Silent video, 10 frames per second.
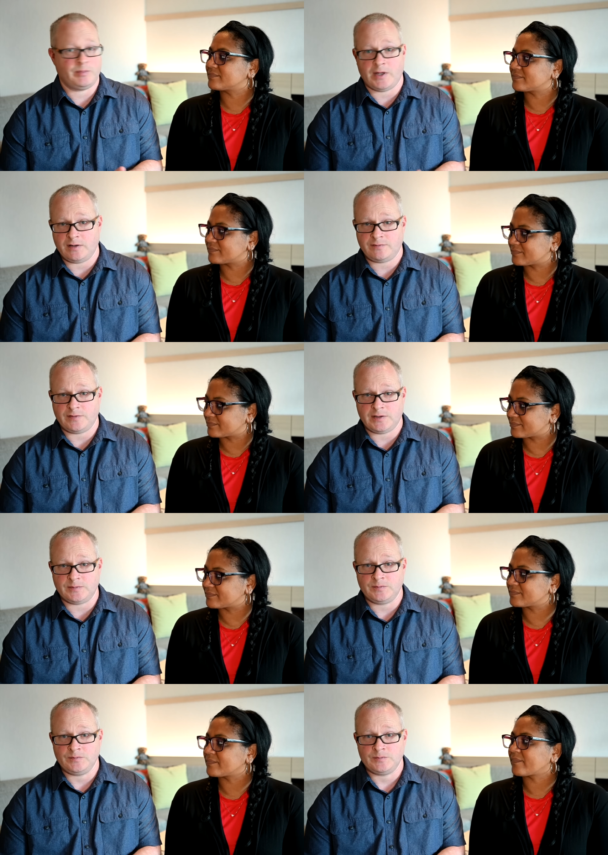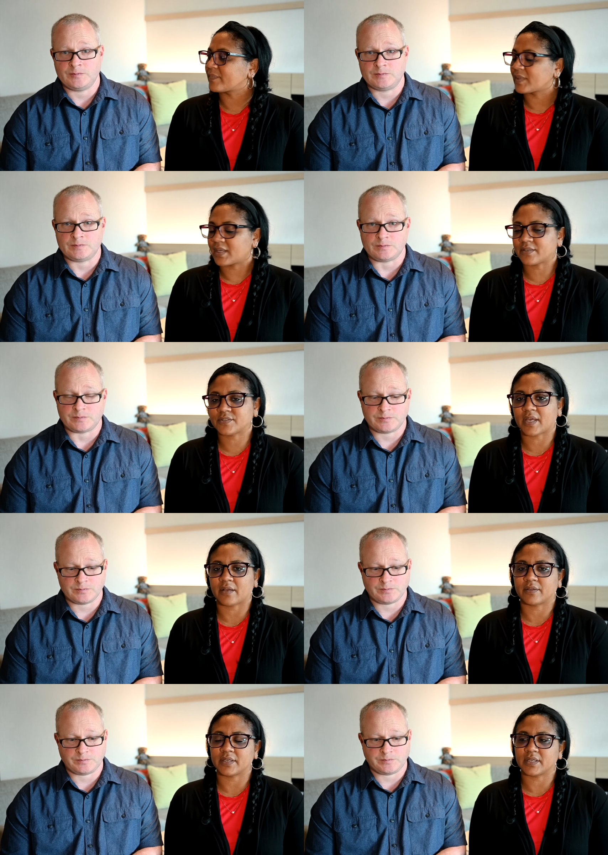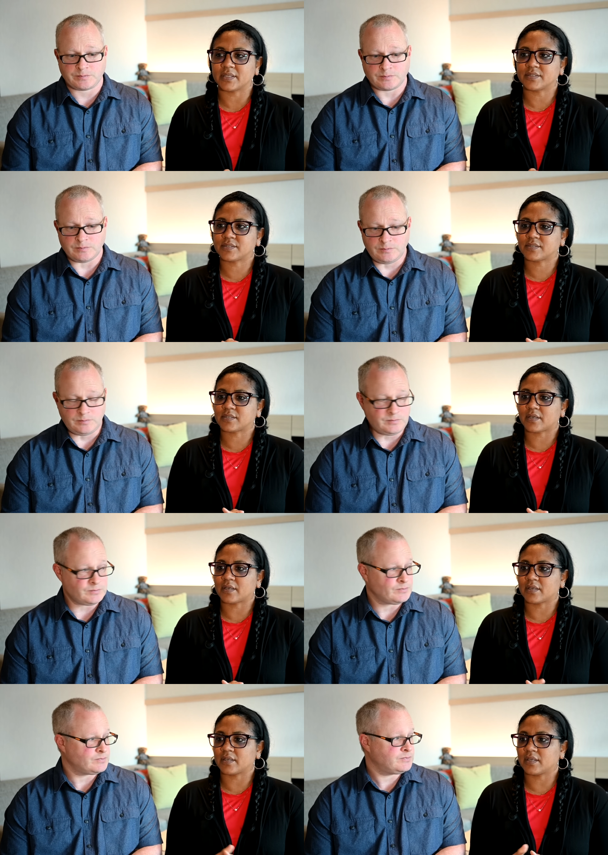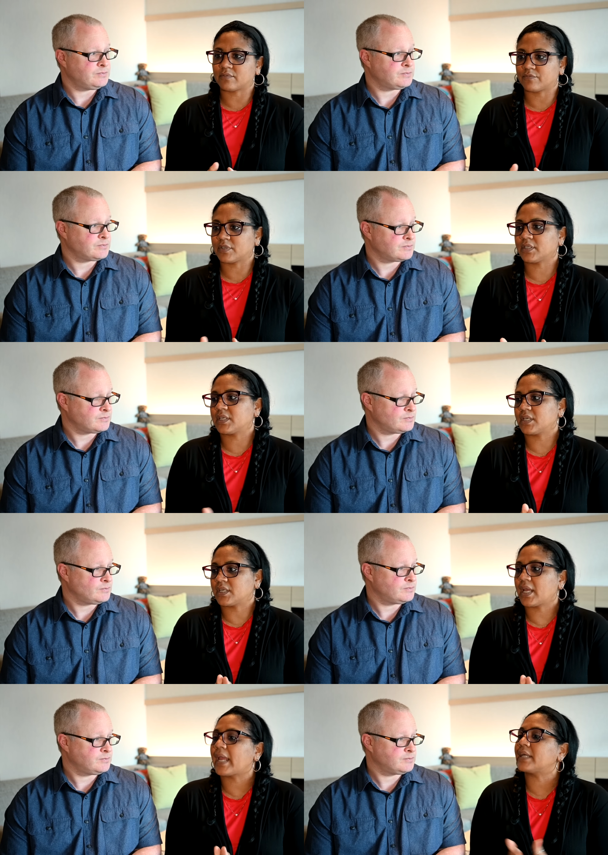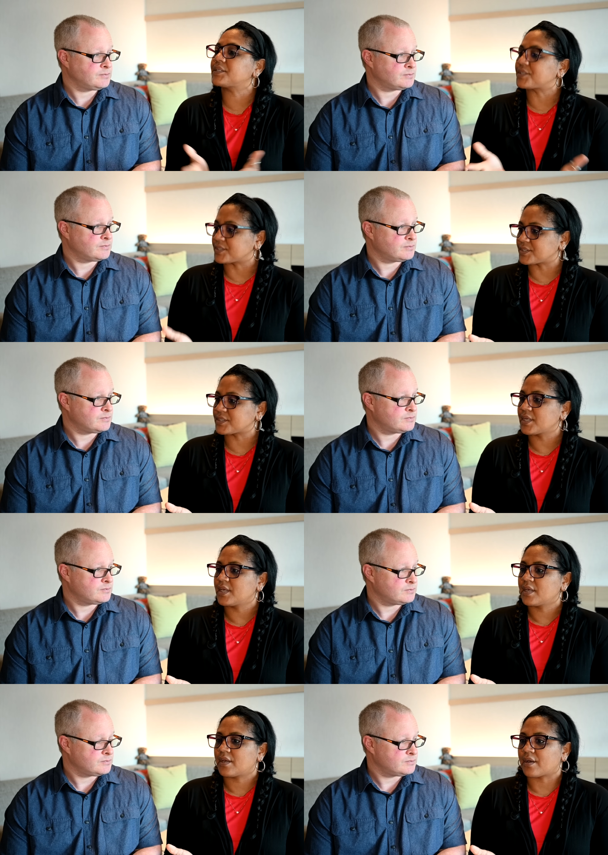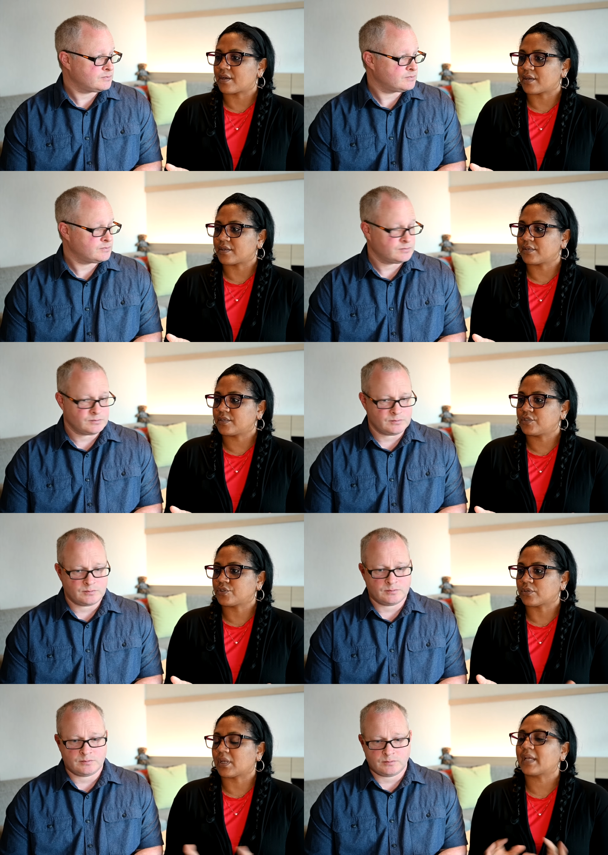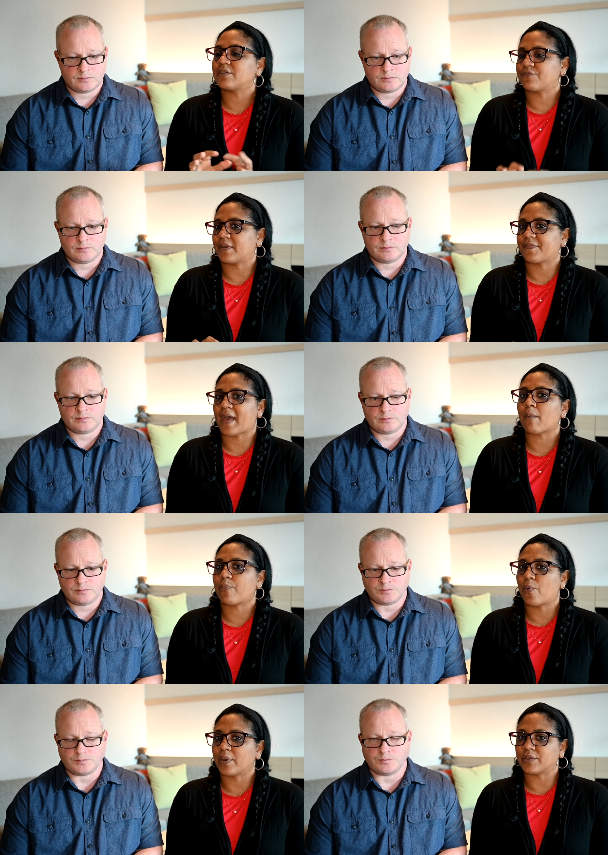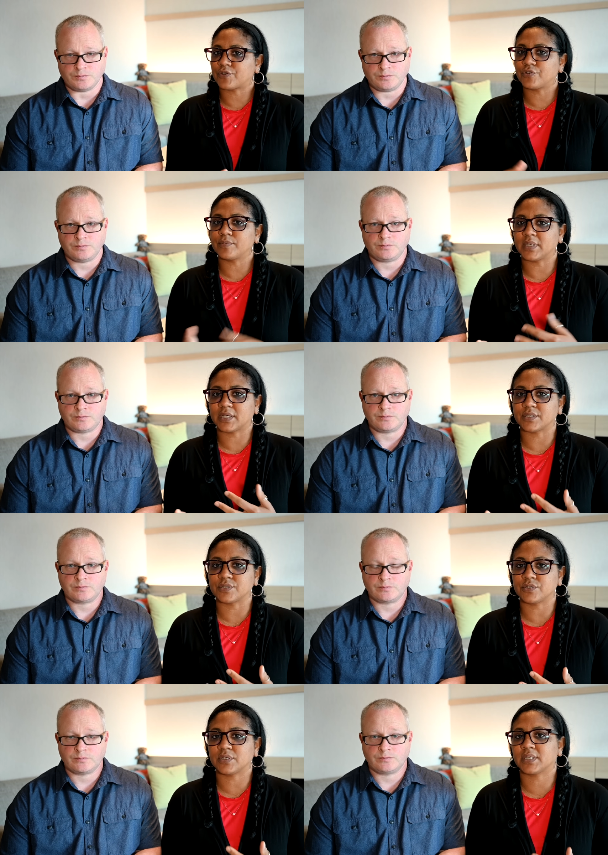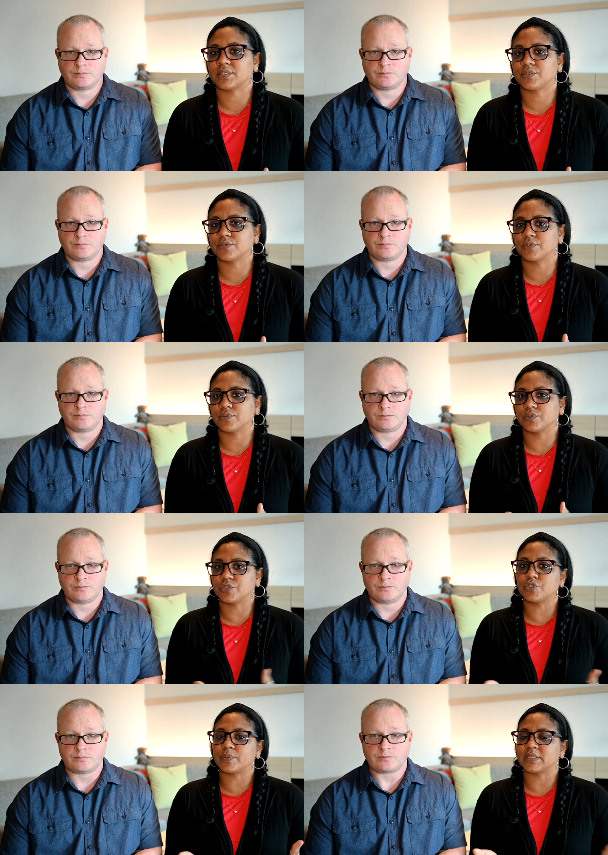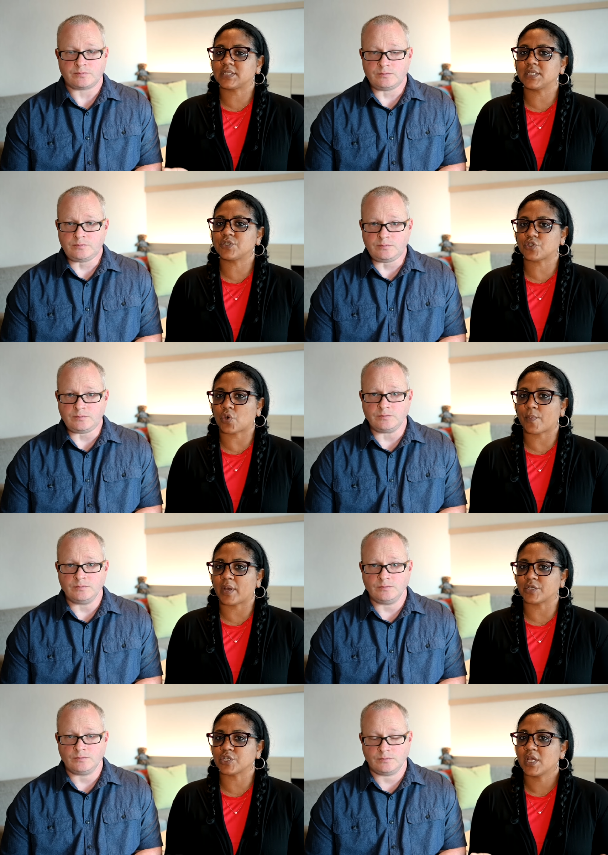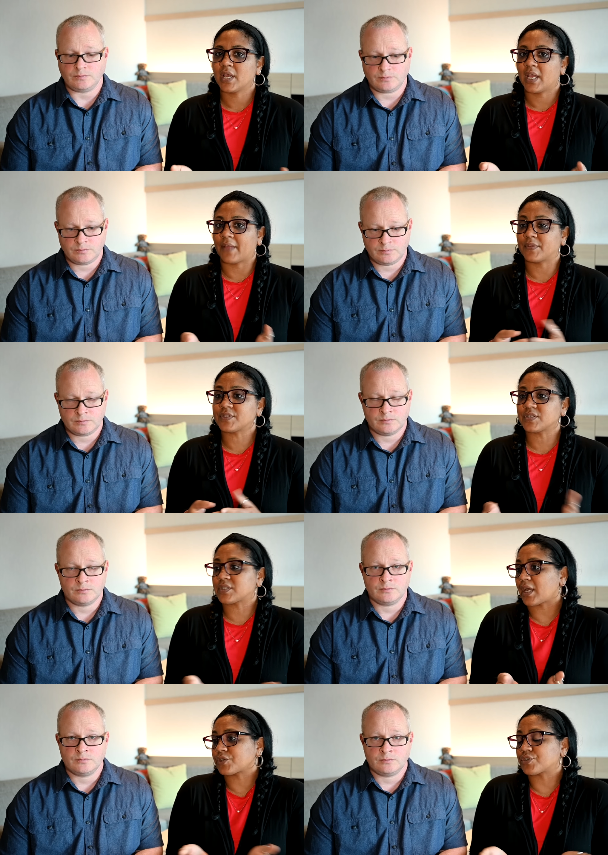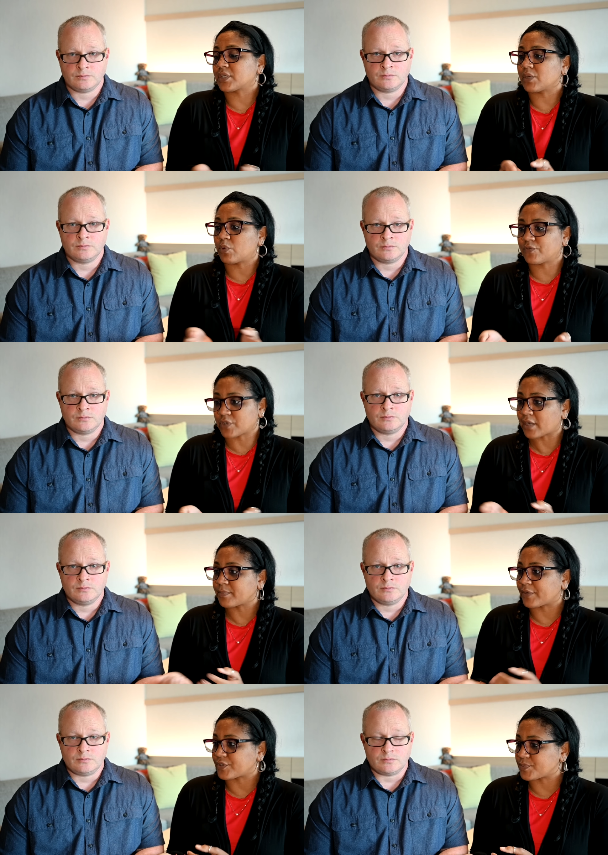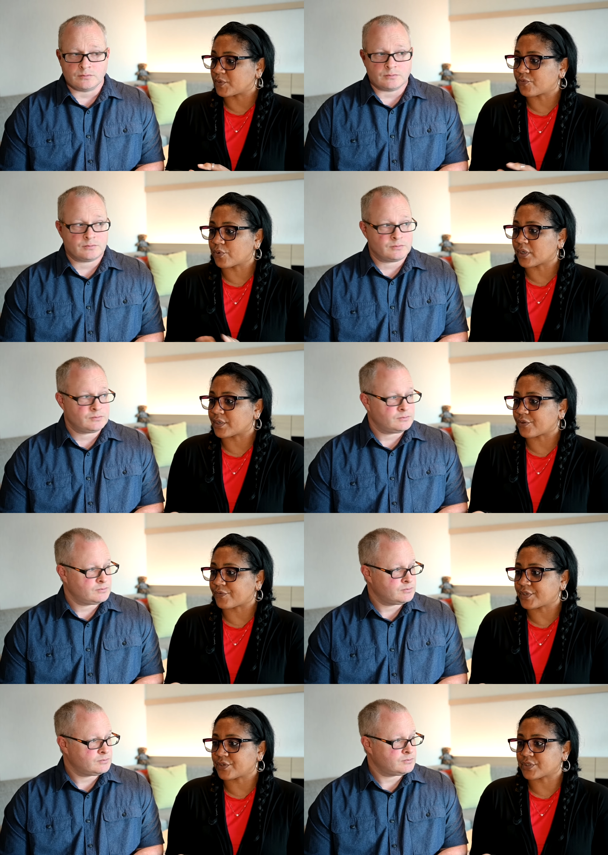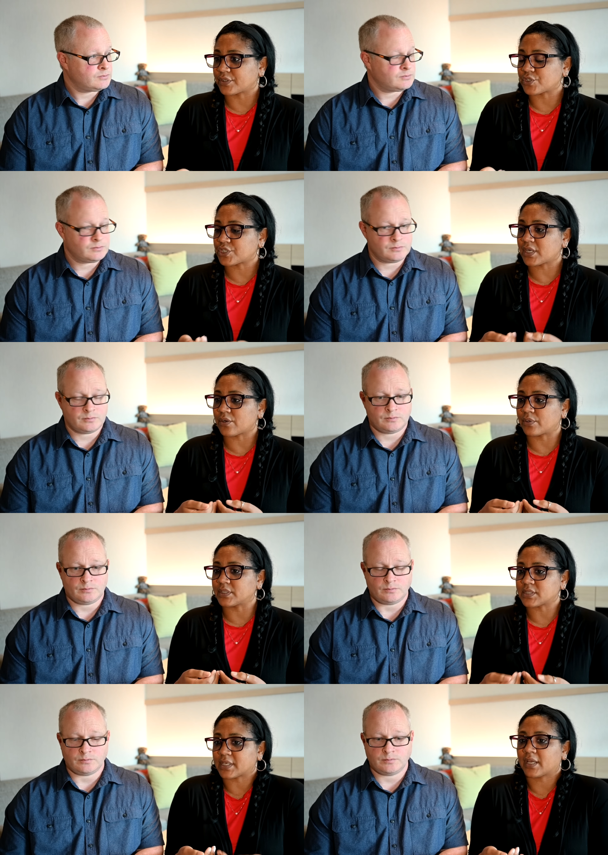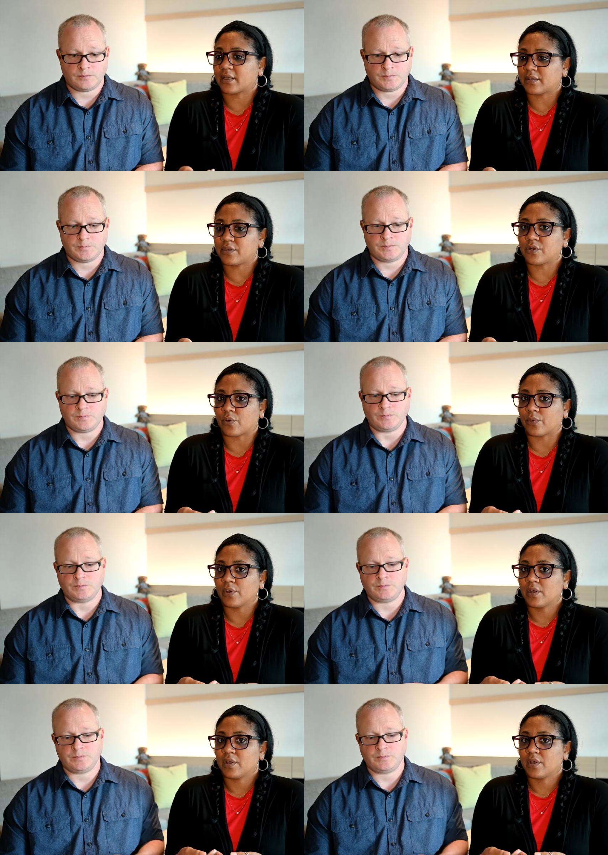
Speaker 1: benefit.
Speaker 2: Exactly. It's uh, it really enhances uh, your life at that point too because you get to do and see so much. And this is actually we've talked about this before on other videos on the channel. It's like you know